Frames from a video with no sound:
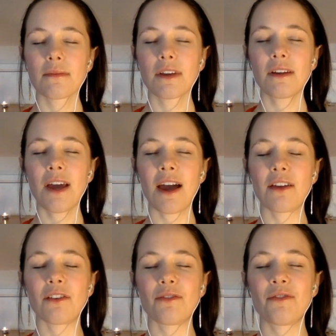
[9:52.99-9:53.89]
And
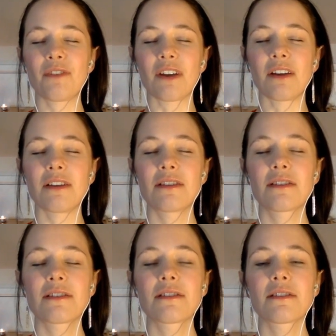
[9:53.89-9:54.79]
head and
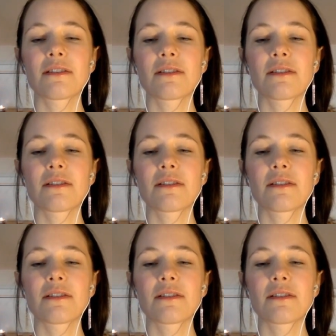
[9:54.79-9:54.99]
face.